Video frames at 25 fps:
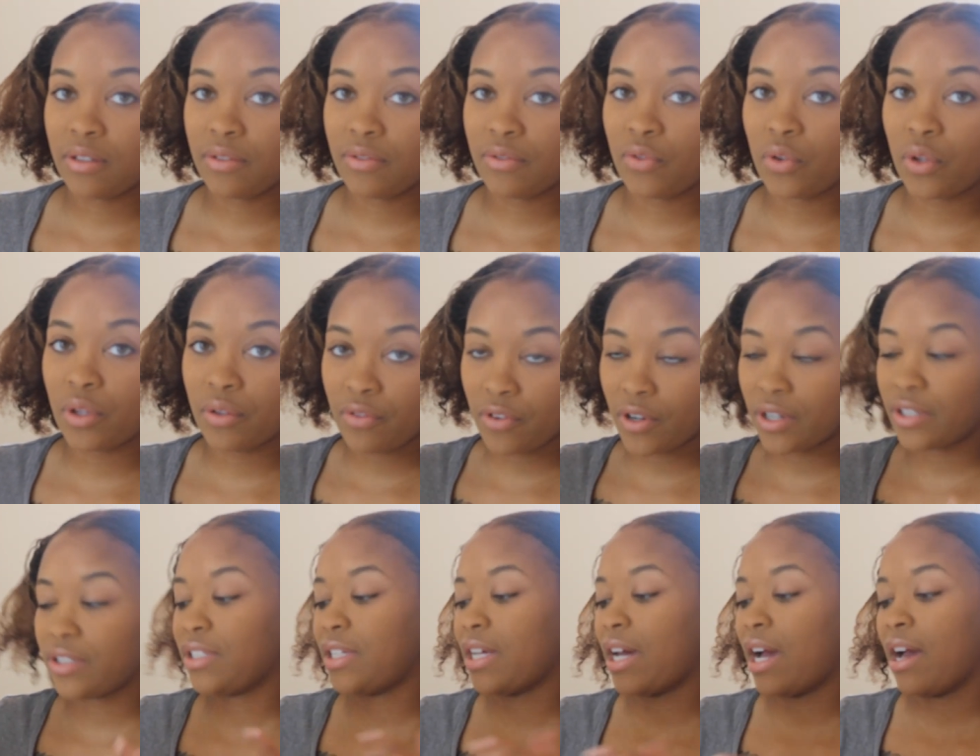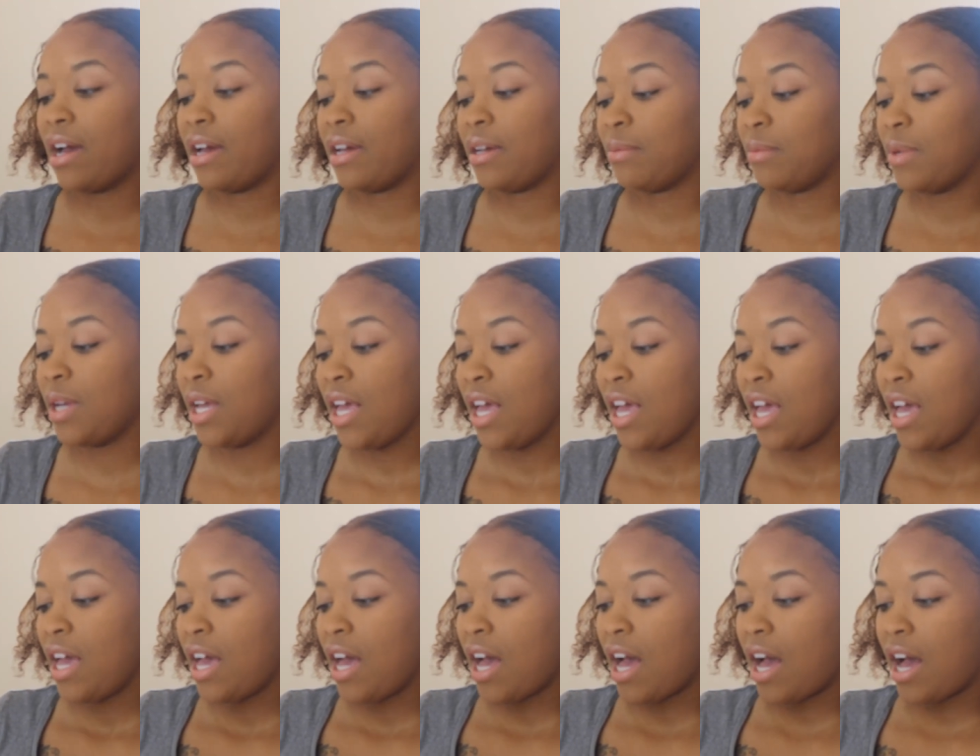for the first time
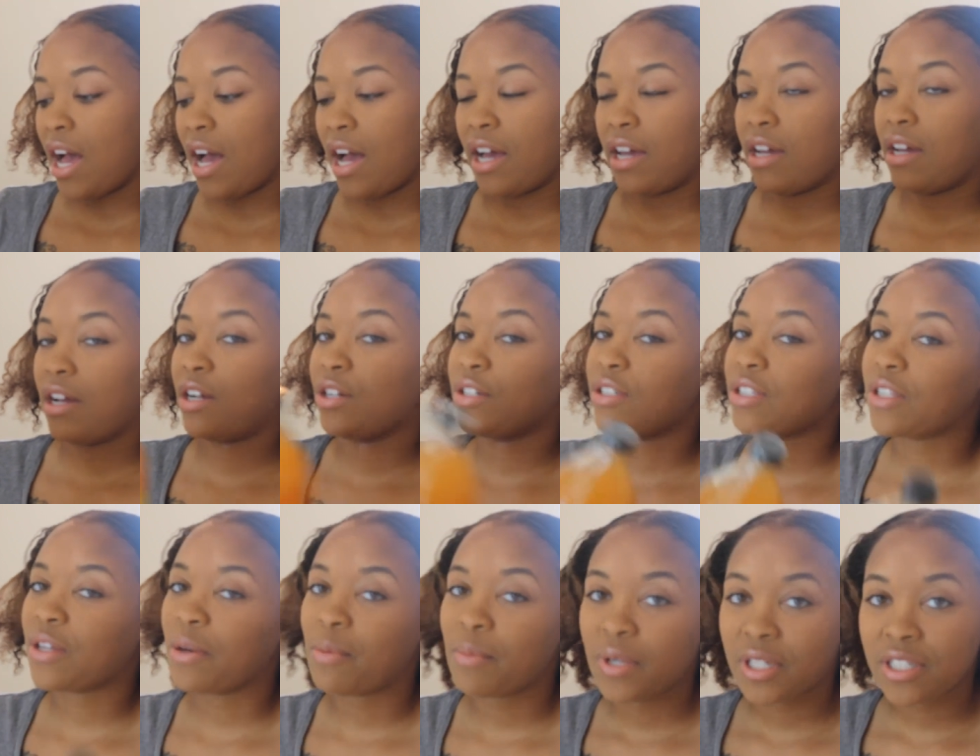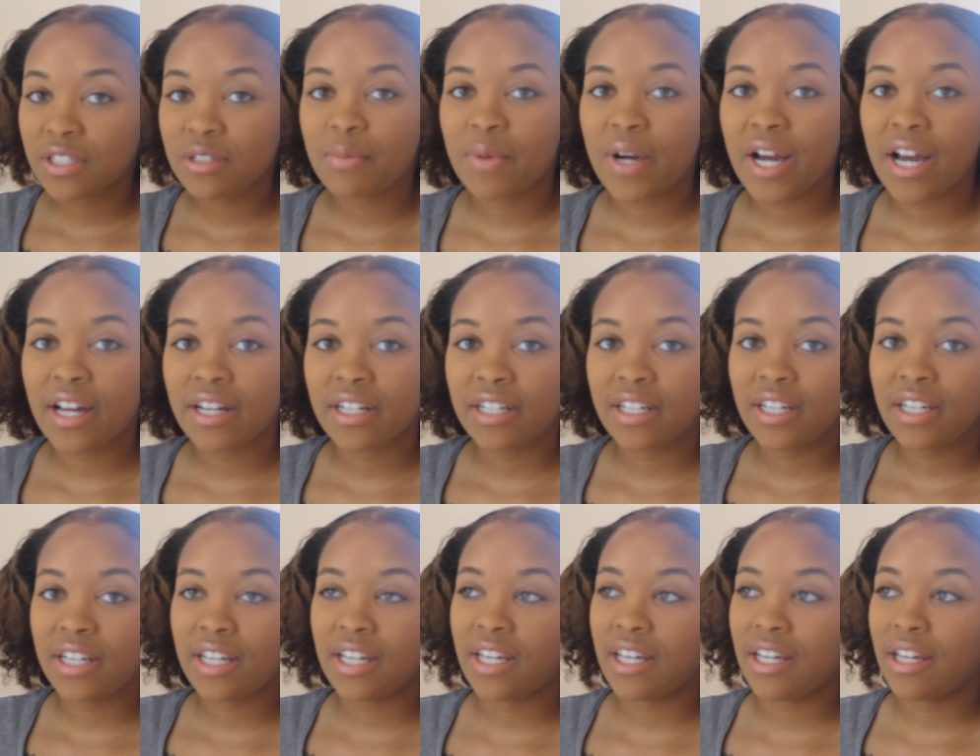i heard so much about
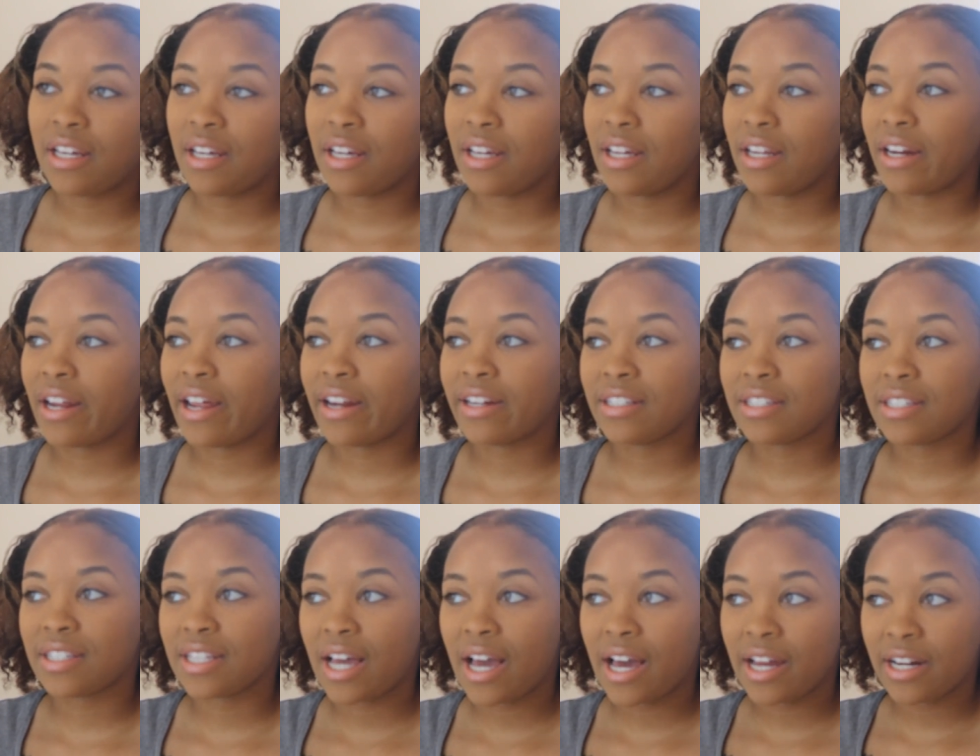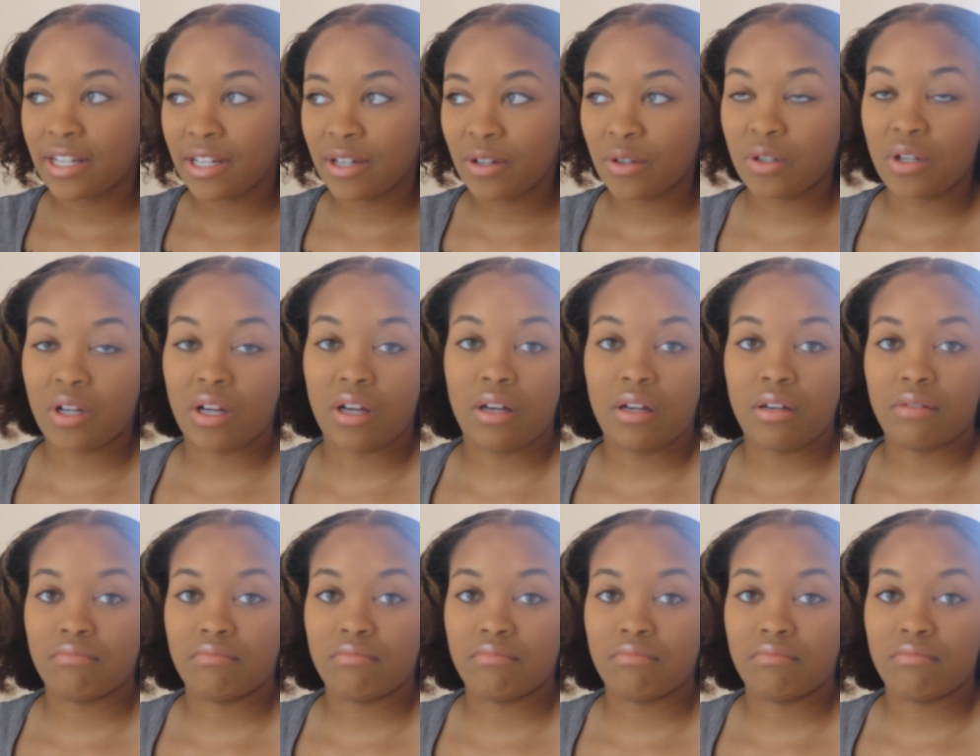it and i decided